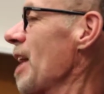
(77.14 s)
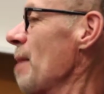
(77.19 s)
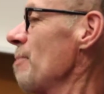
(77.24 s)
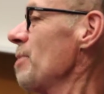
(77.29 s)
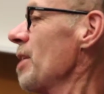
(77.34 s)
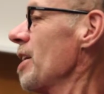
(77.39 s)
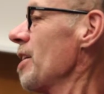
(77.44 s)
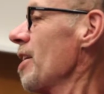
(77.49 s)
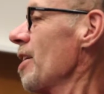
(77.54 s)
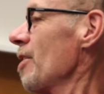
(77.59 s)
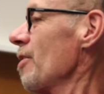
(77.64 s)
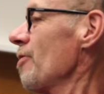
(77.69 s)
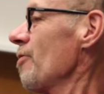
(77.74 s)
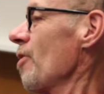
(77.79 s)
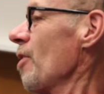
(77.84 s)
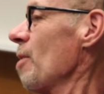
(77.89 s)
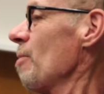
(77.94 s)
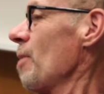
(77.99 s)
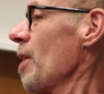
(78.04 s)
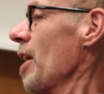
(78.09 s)
you gotta be
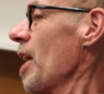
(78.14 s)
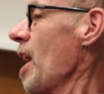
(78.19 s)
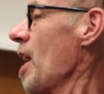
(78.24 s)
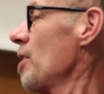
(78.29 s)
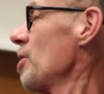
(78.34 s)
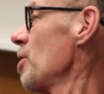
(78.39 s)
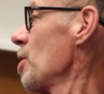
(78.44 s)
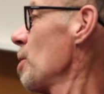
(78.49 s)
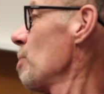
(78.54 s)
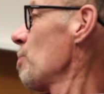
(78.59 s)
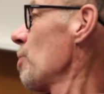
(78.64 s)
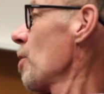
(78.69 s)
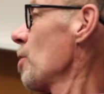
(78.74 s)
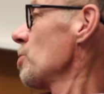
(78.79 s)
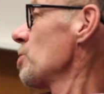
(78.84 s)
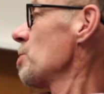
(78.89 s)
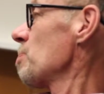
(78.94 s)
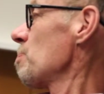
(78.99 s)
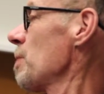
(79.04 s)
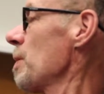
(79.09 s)
careful about how you
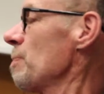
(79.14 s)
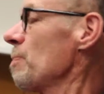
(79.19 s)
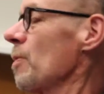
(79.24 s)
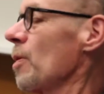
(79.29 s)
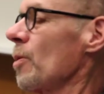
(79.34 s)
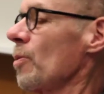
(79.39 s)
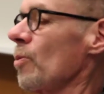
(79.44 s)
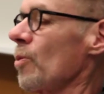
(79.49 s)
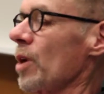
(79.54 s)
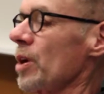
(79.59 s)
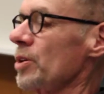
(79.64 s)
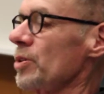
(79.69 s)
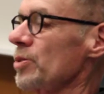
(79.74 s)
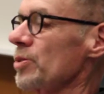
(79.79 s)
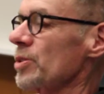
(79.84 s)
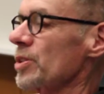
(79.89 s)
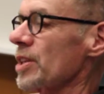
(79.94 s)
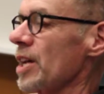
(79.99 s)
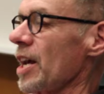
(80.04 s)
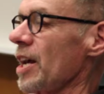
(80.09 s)
approach people and what
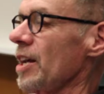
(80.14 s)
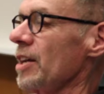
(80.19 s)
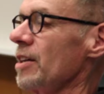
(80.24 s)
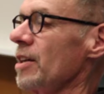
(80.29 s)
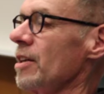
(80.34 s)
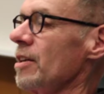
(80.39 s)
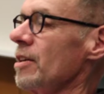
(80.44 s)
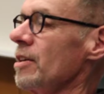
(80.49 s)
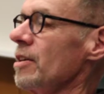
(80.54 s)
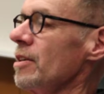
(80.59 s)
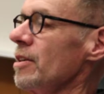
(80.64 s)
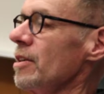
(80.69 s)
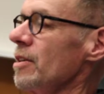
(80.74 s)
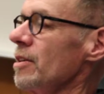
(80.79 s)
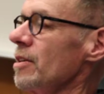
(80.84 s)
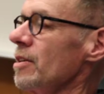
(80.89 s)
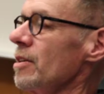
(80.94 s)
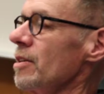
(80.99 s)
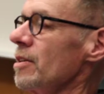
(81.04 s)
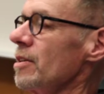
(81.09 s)
you say
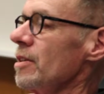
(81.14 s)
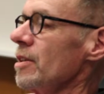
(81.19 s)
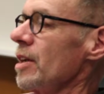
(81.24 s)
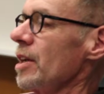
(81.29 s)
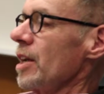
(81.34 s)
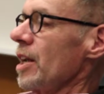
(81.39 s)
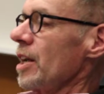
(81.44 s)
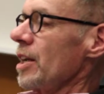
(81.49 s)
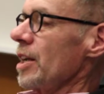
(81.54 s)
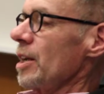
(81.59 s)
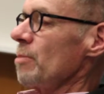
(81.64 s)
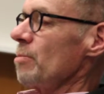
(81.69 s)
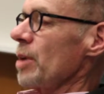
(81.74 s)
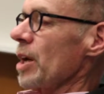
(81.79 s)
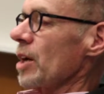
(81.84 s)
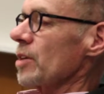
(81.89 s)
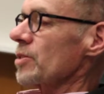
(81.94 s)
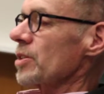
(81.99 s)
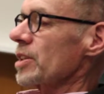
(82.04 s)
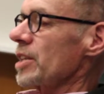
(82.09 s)
in an
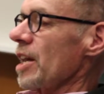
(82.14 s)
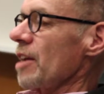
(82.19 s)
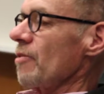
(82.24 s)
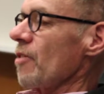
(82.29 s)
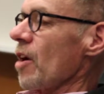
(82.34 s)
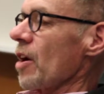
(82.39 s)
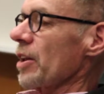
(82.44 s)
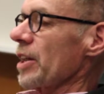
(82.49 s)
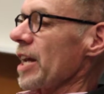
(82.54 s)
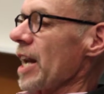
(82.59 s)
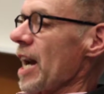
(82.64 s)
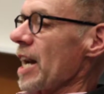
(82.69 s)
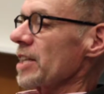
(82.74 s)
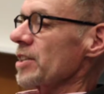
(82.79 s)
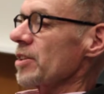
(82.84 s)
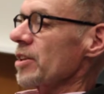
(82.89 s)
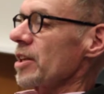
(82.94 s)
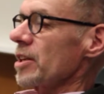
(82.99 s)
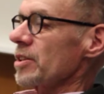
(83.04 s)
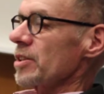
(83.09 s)
email. Save all the
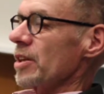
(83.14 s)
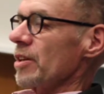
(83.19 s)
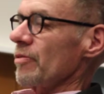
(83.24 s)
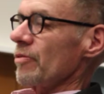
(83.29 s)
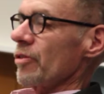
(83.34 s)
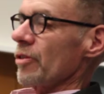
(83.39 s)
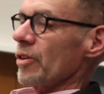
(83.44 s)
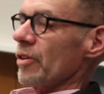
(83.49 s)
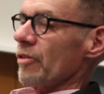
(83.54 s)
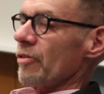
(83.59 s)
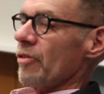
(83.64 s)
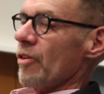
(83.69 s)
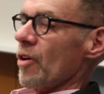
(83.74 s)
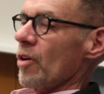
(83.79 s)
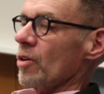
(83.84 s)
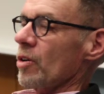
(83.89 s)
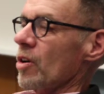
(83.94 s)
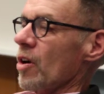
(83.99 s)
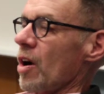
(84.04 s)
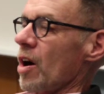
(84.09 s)
ass kissing for the
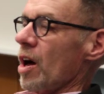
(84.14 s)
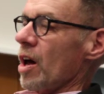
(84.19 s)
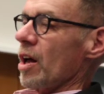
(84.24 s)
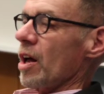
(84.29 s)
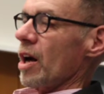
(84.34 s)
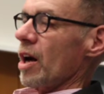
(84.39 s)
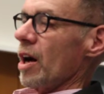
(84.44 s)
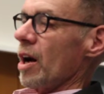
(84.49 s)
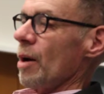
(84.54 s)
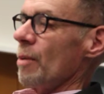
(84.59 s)
phone call.